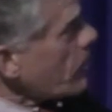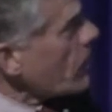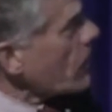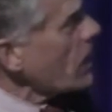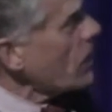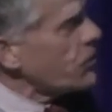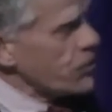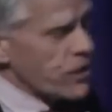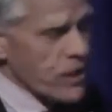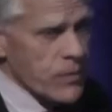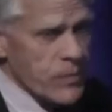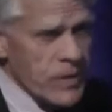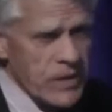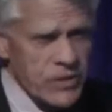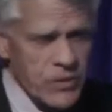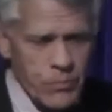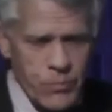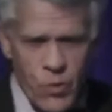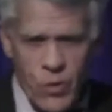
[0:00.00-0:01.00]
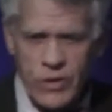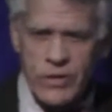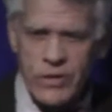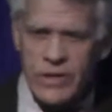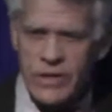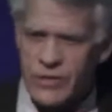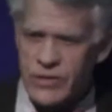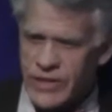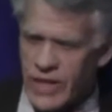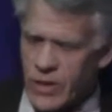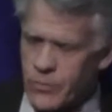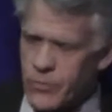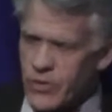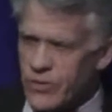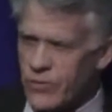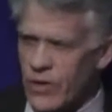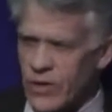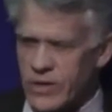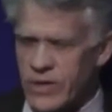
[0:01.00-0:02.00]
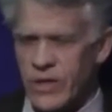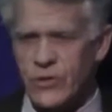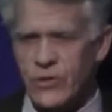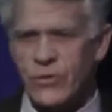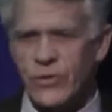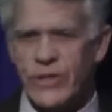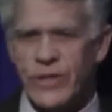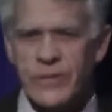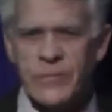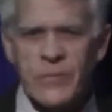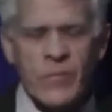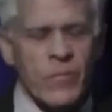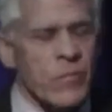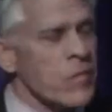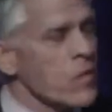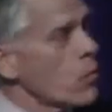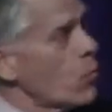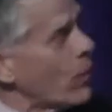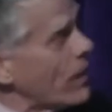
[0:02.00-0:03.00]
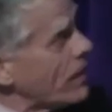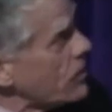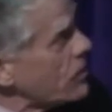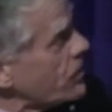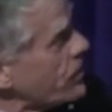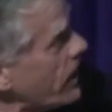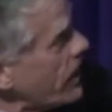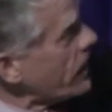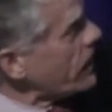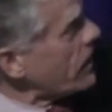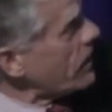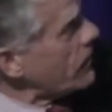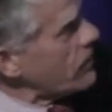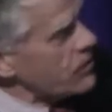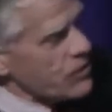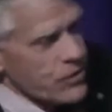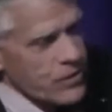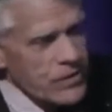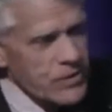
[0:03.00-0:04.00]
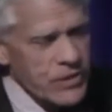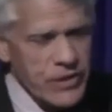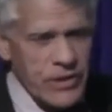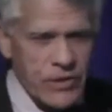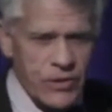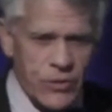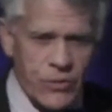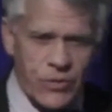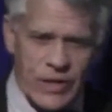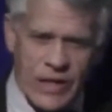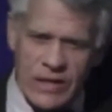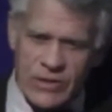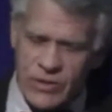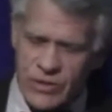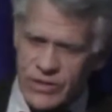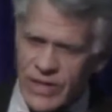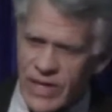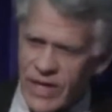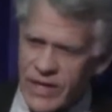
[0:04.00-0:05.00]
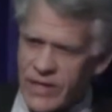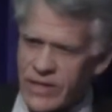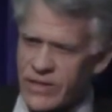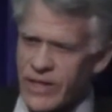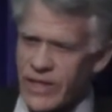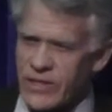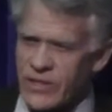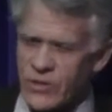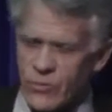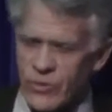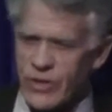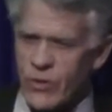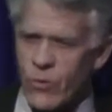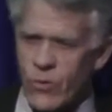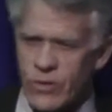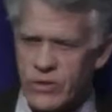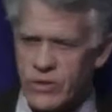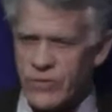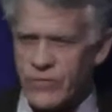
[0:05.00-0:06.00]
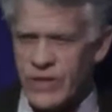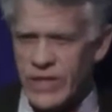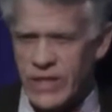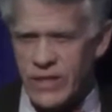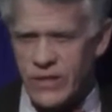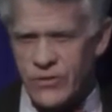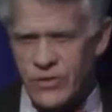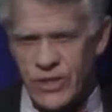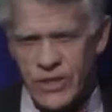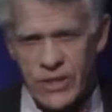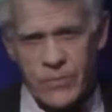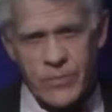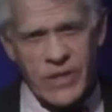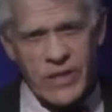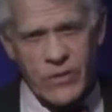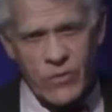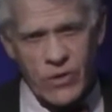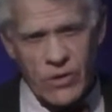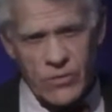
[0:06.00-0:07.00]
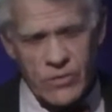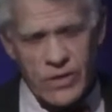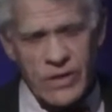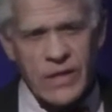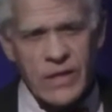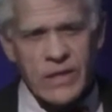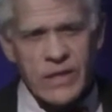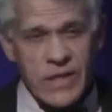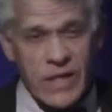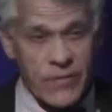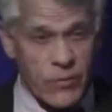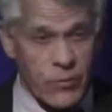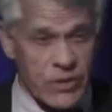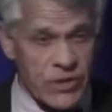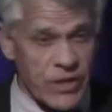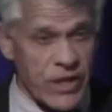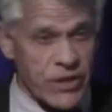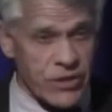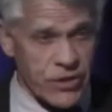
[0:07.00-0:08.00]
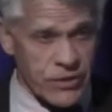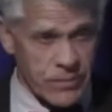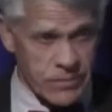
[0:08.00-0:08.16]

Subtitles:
GDP is important. It's the output of our country. When it's negative, as you can see in 2009, it takes 3/4 of negative GDP growth to have a recession.